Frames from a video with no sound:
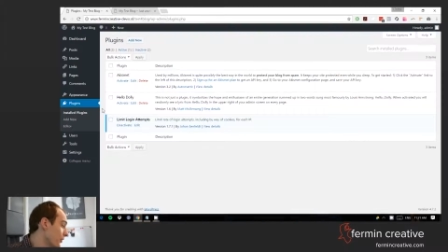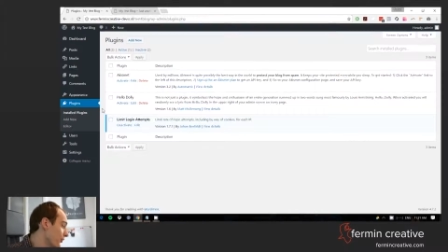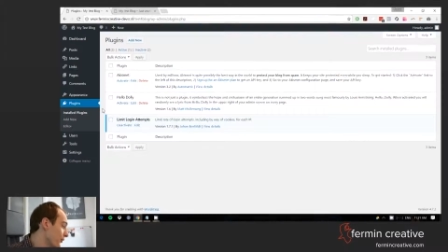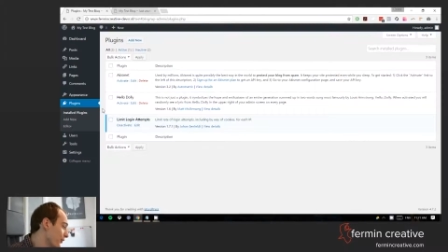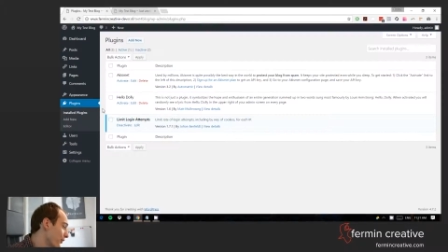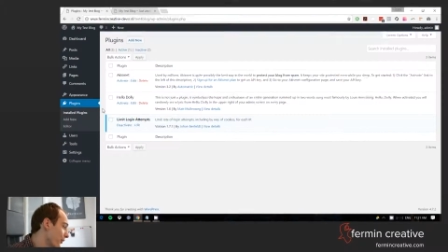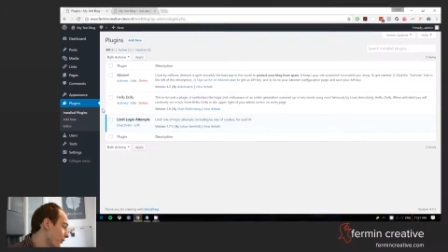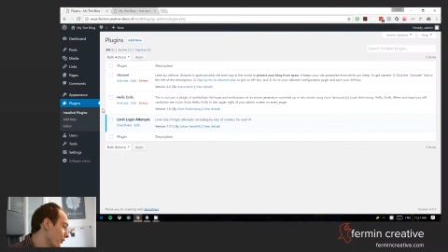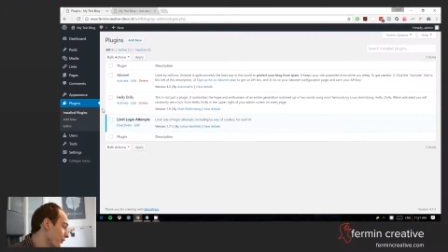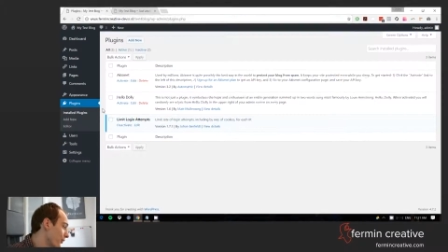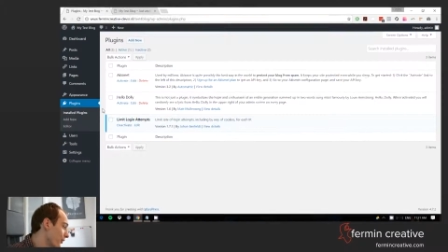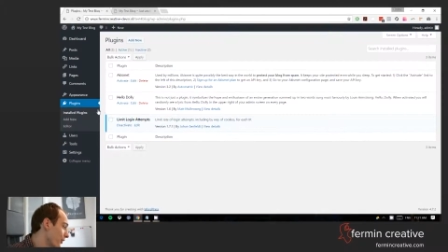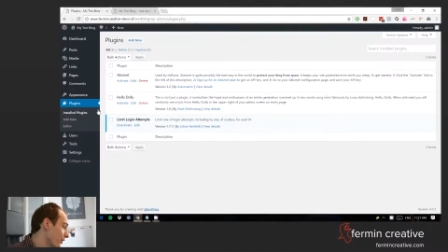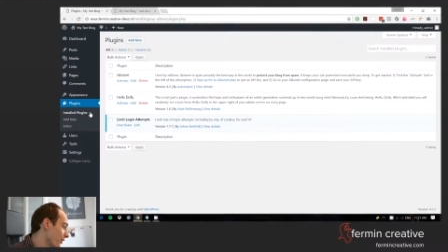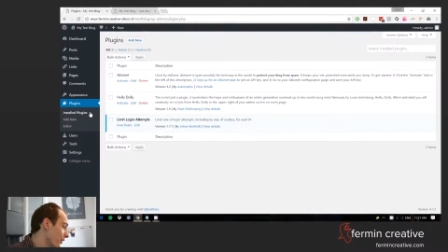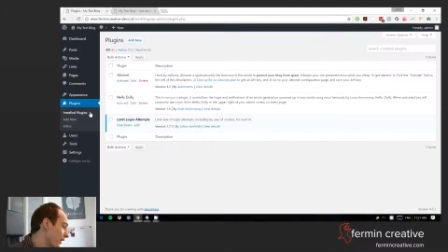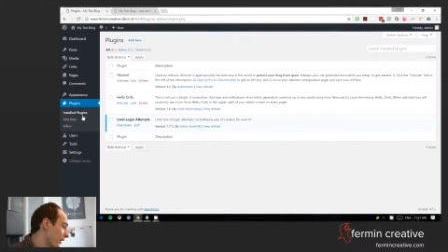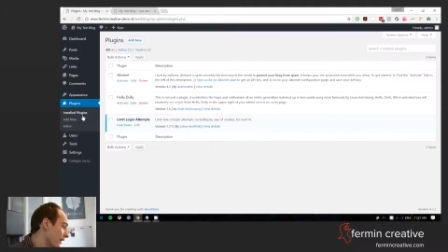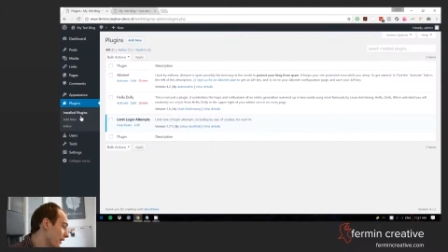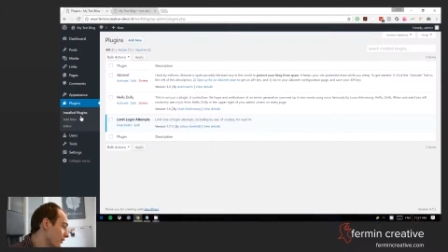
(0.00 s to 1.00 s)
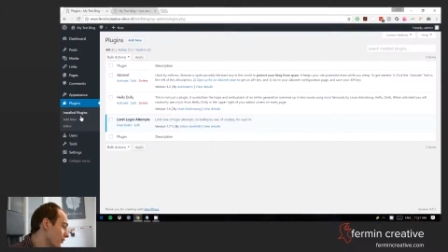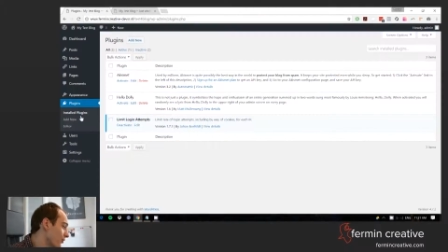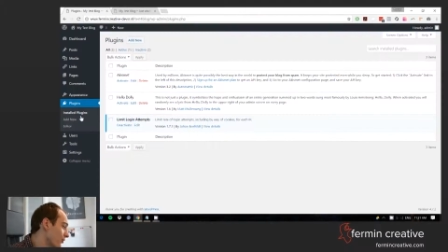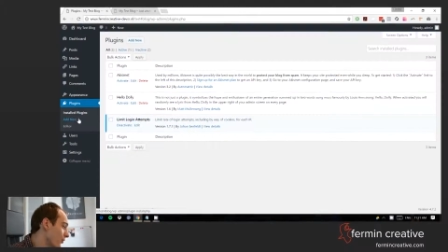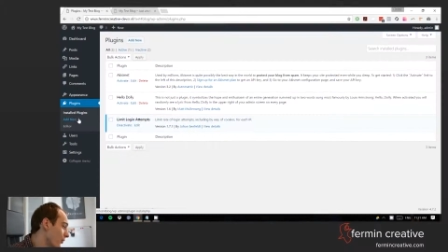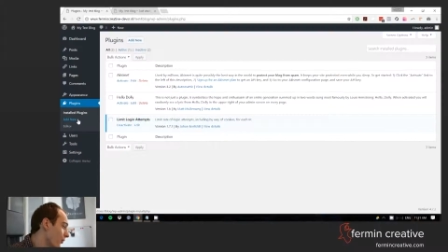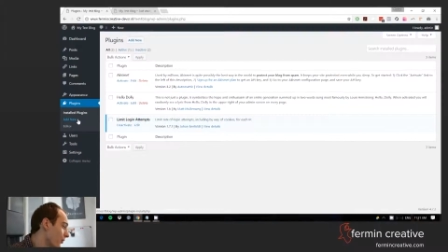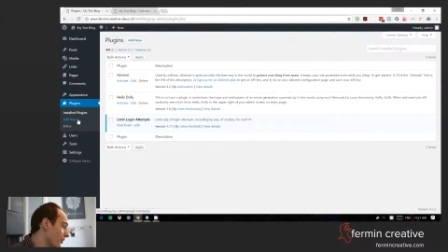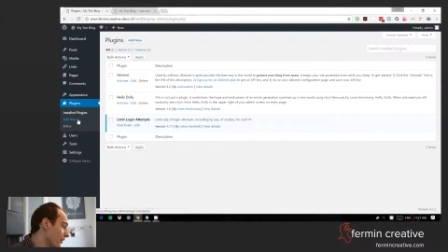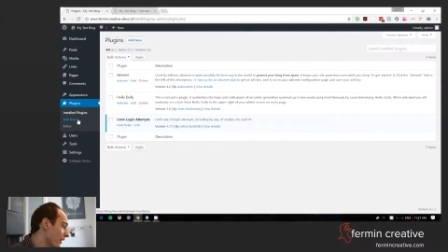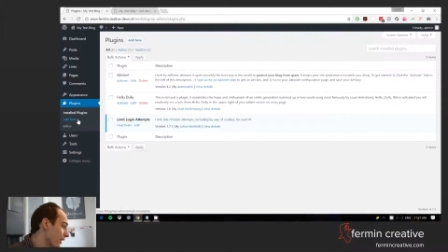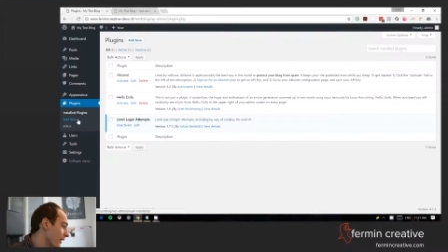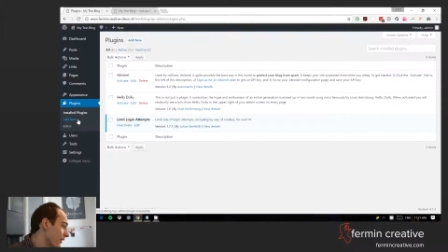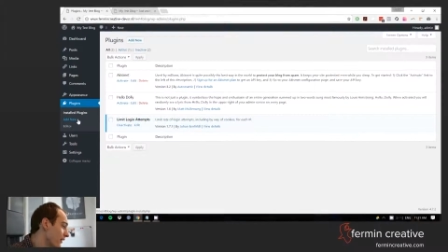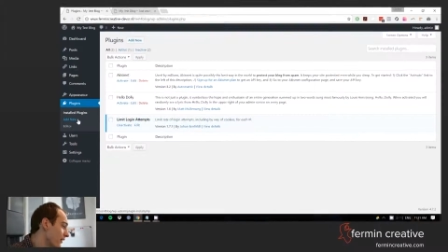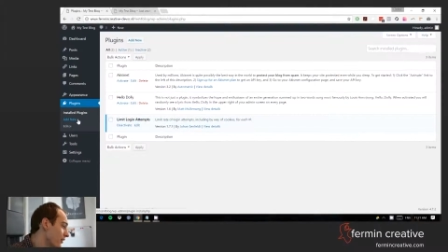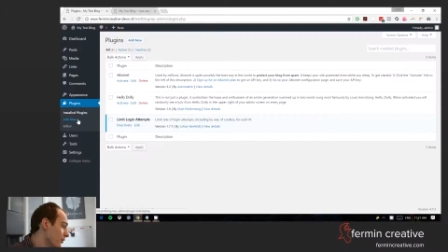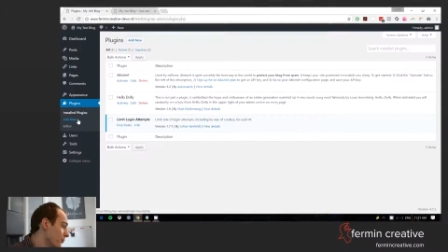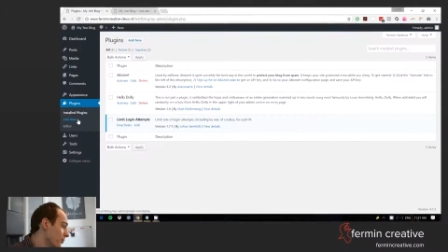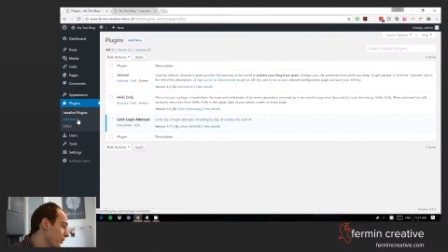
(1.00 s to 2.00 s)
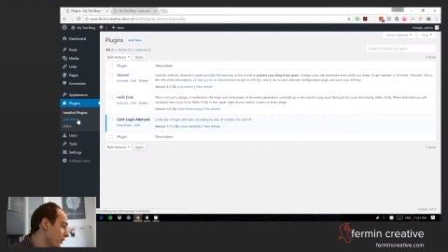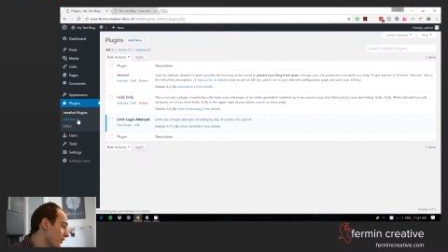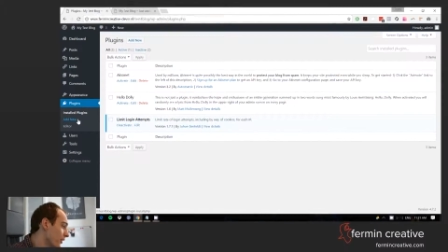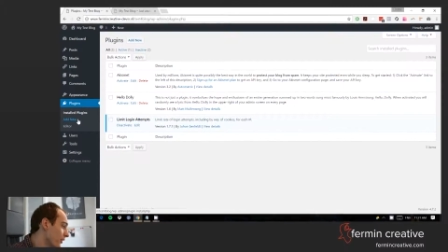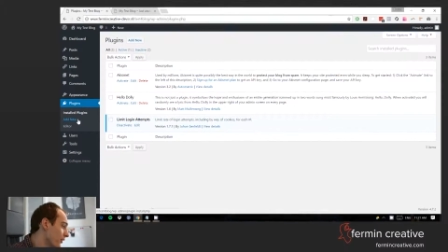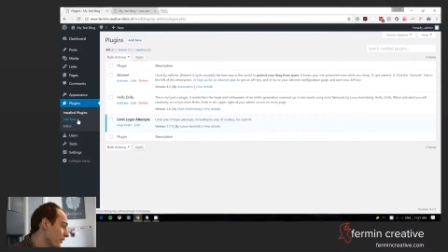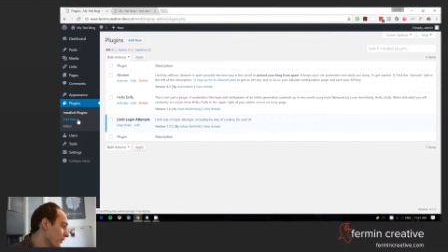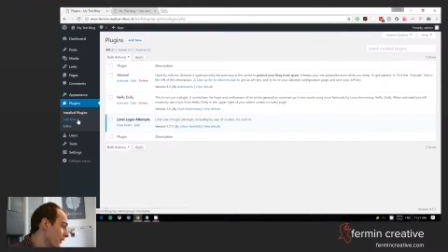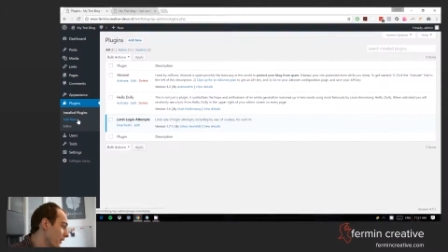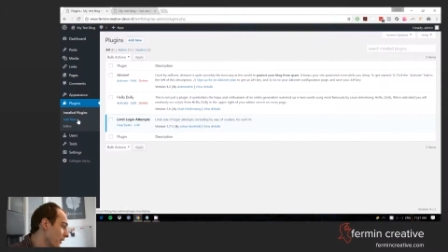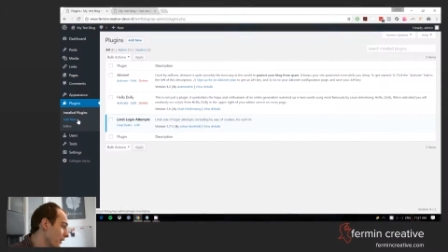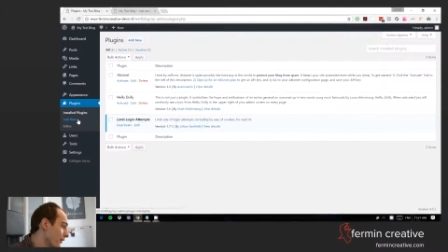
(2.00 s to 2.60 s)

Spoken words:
So I can just go and add a new plugin